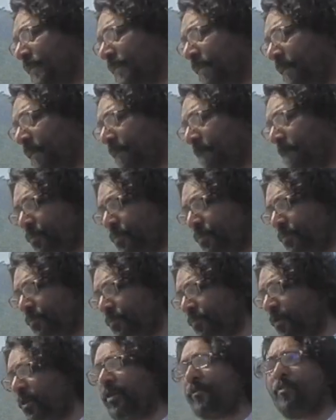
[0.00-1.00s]
uh,
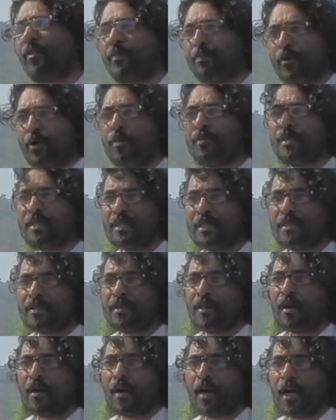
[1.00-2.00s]
Forever
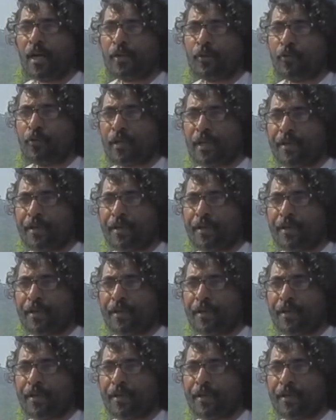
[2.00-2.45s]
Promises Are Hard to